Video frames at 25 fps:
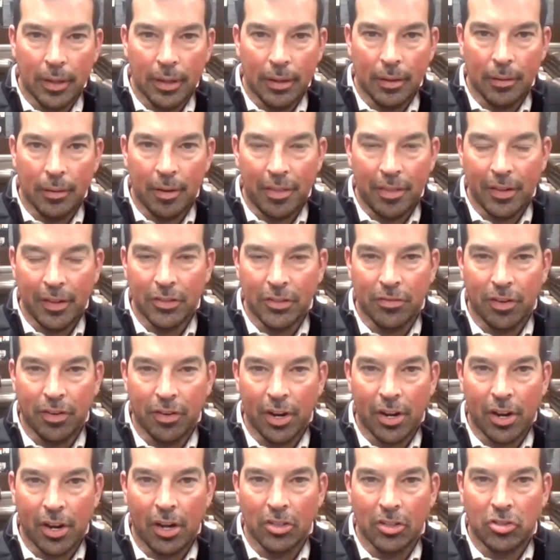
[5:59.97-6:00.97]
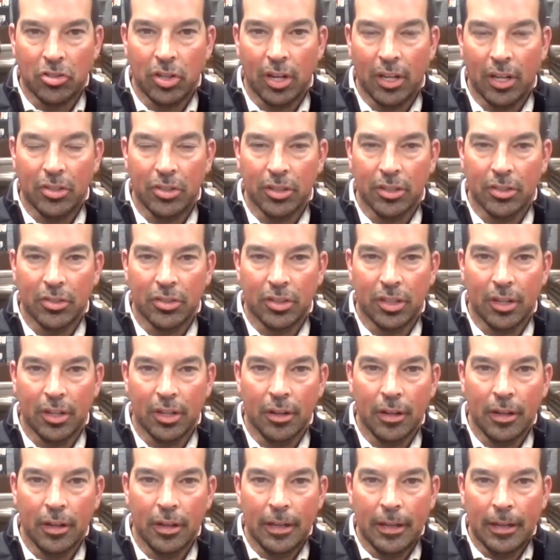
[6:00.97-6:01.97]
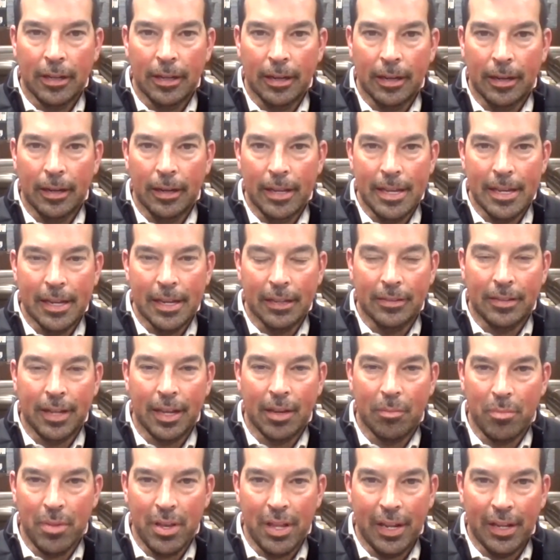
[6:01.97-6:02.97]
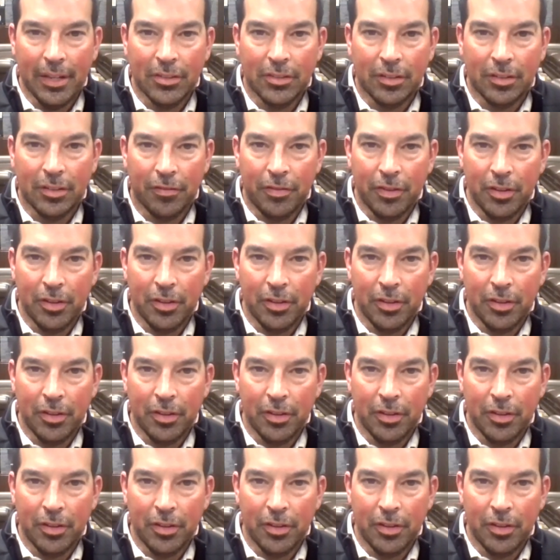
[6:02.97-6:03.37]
I think he's very conscientious, and he can take meetings to